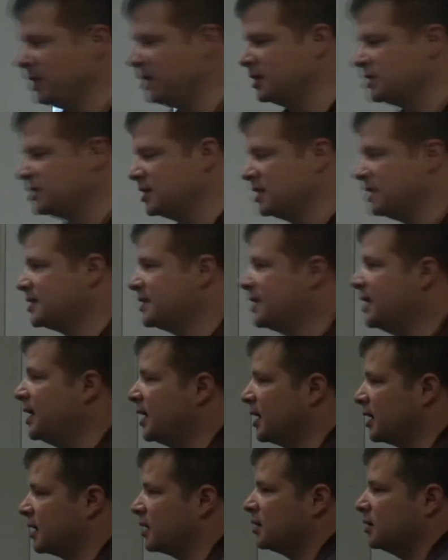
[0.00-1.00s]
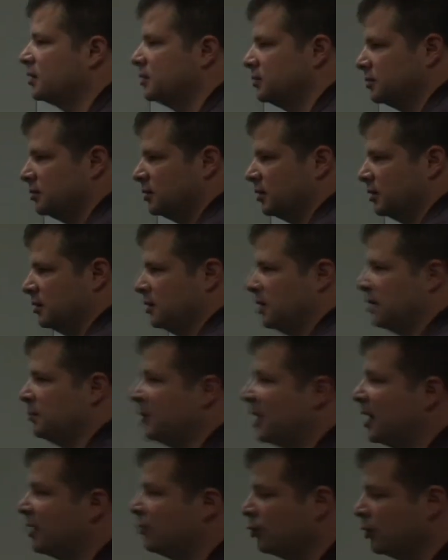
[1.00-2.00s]
me into this kick. And
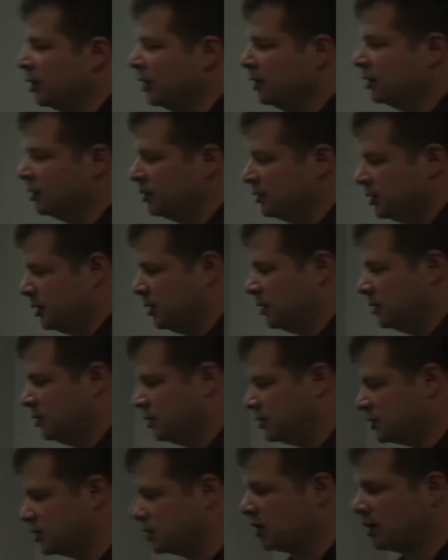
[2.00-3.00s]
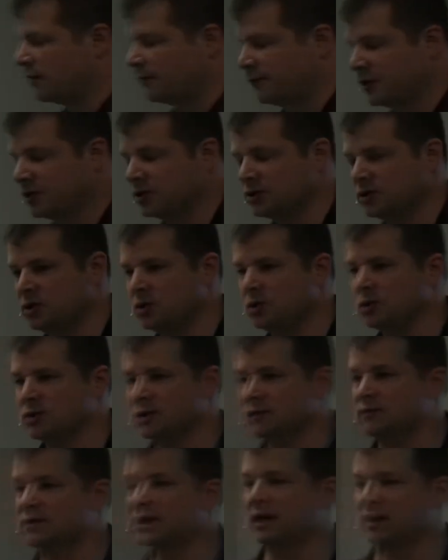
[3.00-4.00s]
my real first
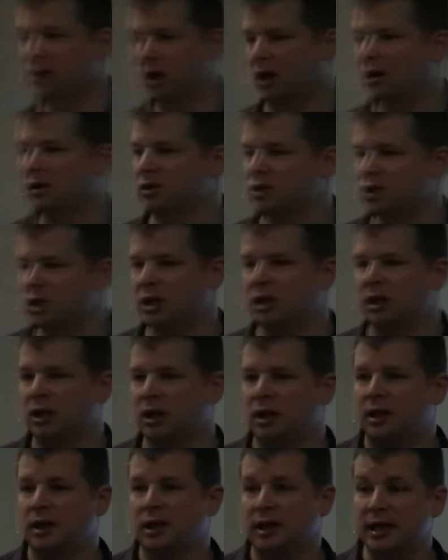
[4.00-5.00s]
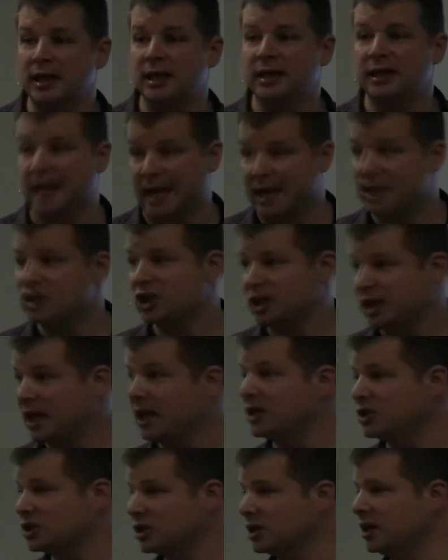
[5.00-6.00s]
use of technology in
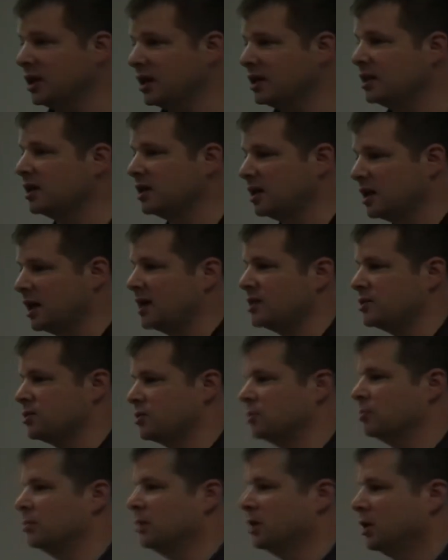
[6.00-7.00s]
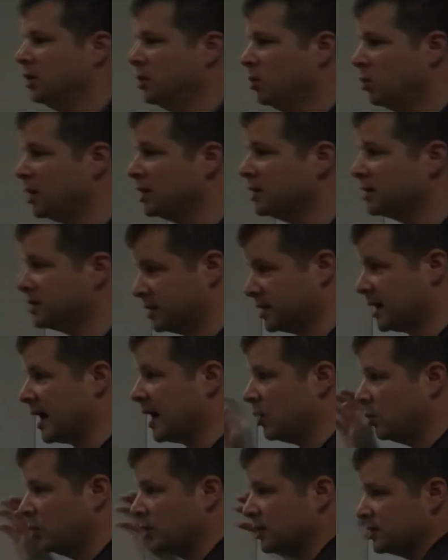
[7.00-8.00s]
education, in the classroom, was
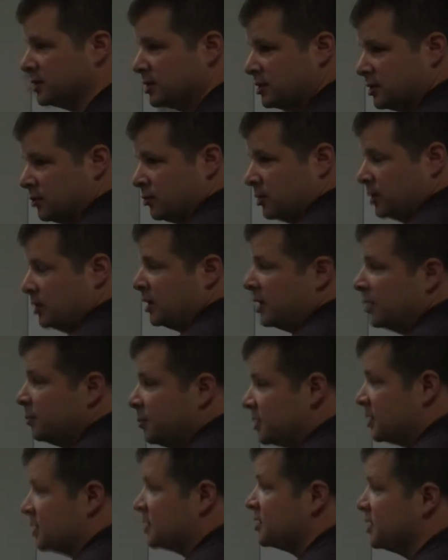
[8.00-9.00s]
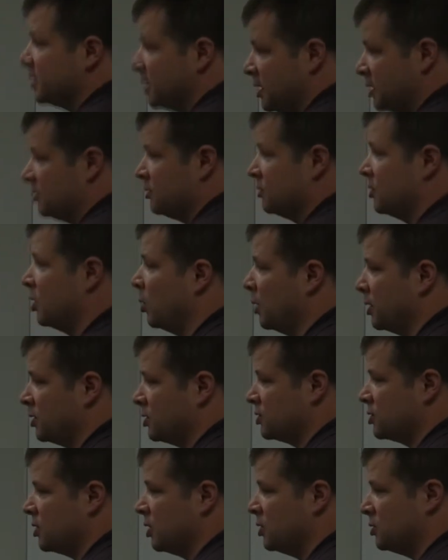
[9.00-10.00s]
the real impetus to get going
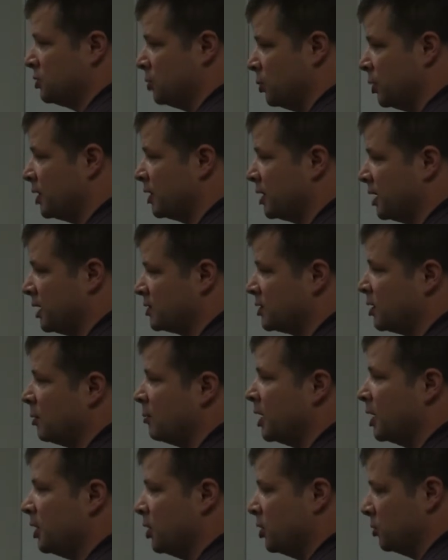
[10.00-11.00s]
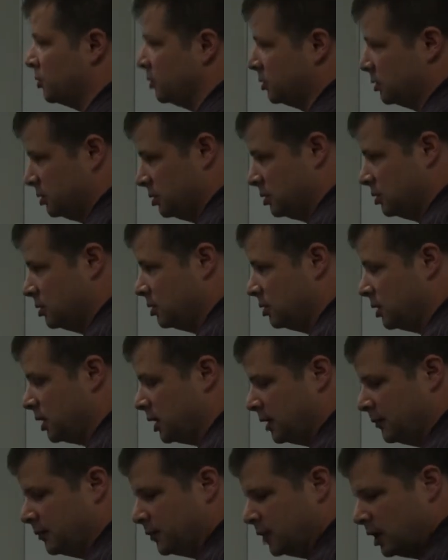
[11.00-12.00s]
to start doing things on my own.
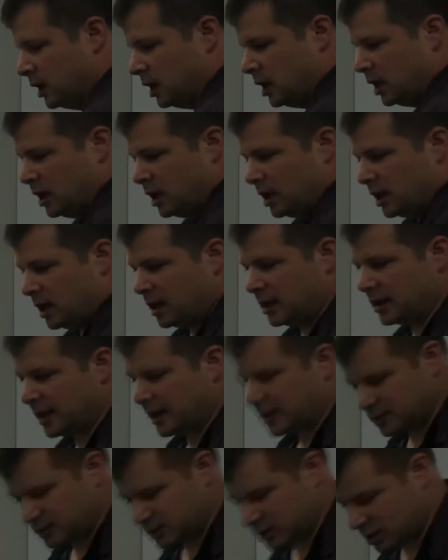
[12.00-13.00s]
And that